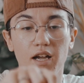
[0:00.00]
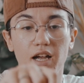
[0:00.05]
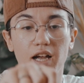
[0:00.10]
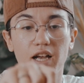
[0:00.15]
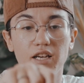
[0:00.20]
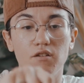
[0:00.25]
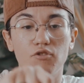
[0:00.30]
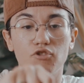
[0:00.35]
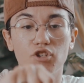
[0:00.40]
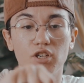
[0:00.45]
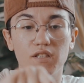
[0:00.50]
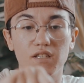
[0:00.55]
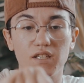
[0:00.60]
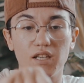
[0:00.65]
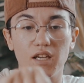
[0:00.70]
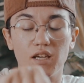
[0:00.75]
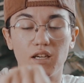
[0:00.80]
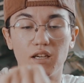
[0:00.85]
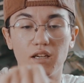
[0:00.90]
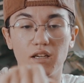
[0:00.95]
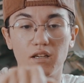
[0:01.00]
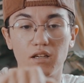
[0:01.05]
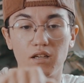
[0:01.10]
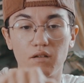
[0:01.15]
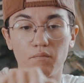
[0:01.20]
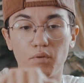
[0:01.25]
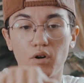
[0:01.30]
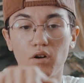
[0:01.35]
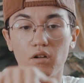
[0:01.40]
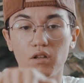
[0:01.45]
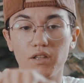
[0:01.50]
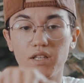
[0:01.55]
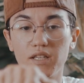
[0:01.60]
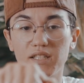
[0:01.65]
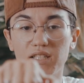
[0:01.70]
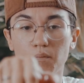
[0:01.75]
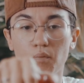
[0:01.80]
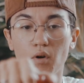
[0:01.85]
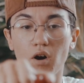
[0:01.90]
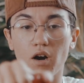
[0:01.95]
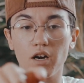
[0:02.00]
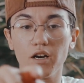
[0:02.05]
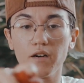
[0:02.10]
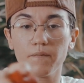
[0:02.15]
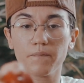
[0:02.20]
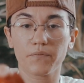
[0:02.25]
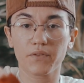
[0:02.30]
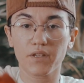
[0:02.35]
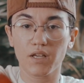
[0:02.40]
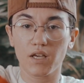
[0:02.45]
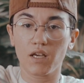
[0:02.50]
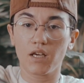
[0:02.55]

and you just pull this apart,